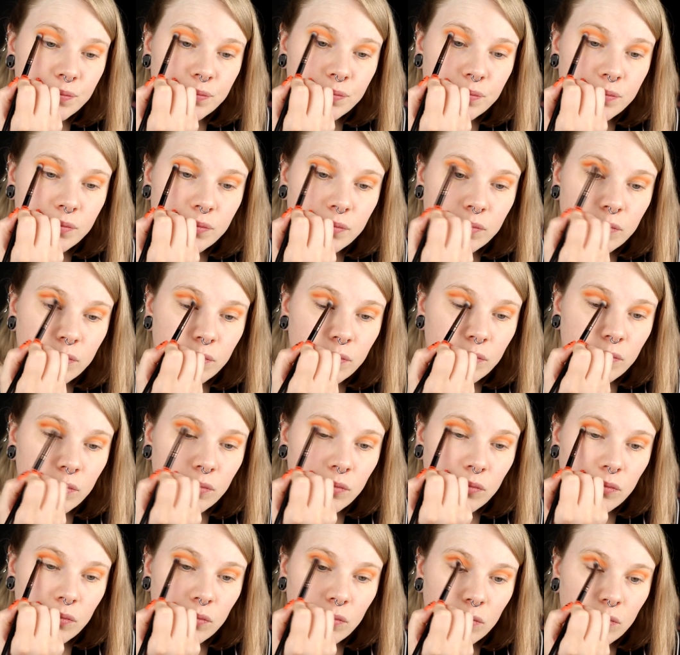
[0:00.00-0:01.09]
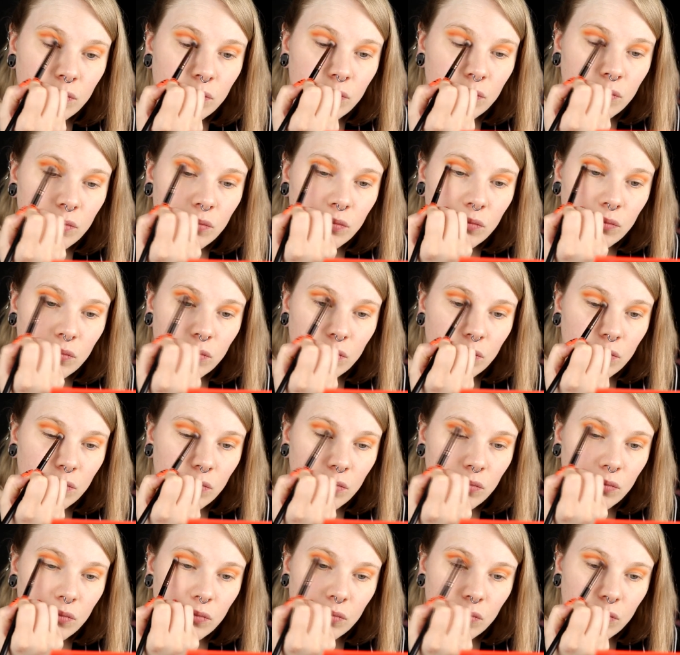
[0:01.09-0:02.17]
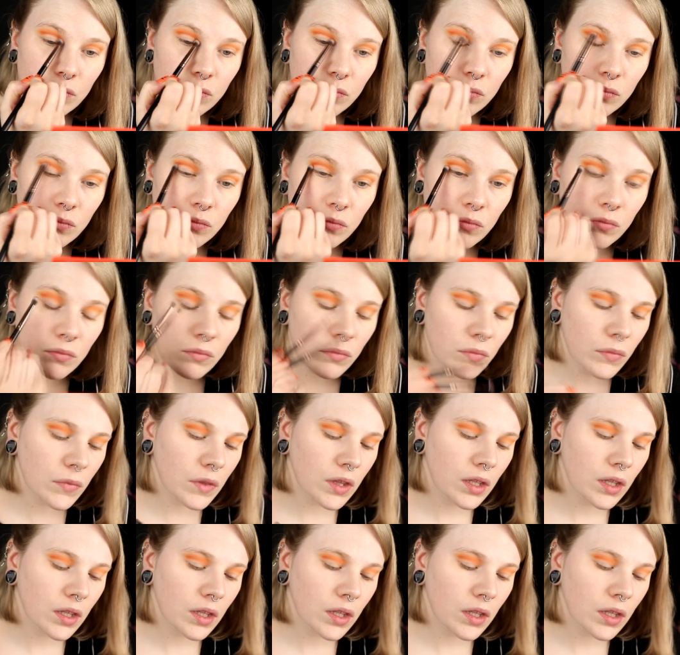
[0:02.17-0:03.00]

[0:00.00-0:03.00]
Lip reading: (no one is talking)